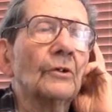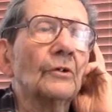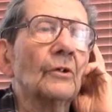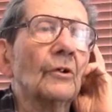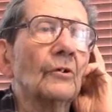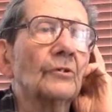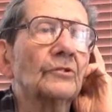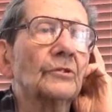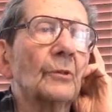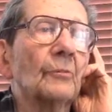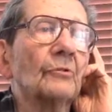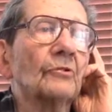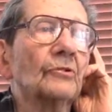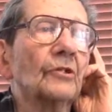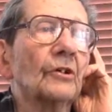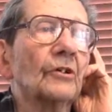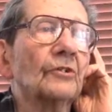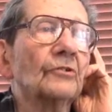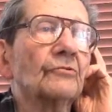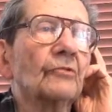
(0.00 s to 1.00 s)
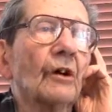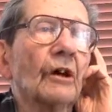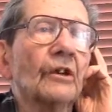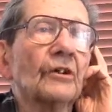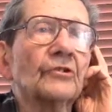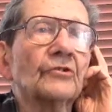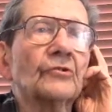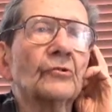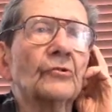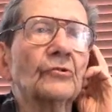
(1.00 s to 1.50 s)
you know, somebody's going to try to
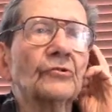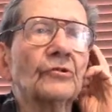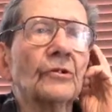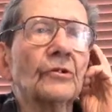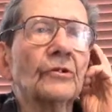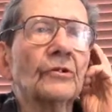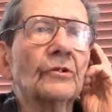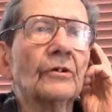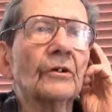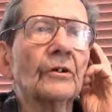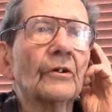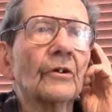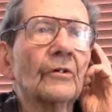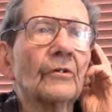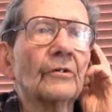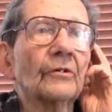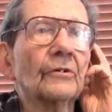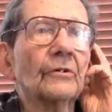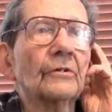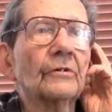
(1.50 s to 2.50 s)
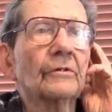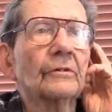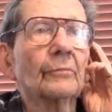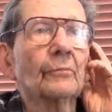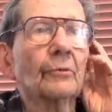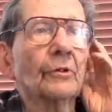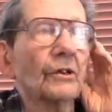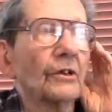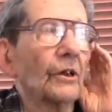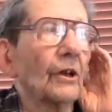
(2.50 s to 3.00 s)
shoot you. You know, you're
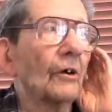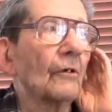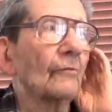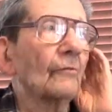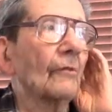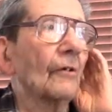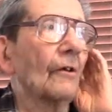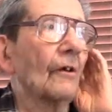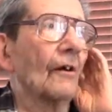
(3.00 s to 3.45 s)
pretty careful.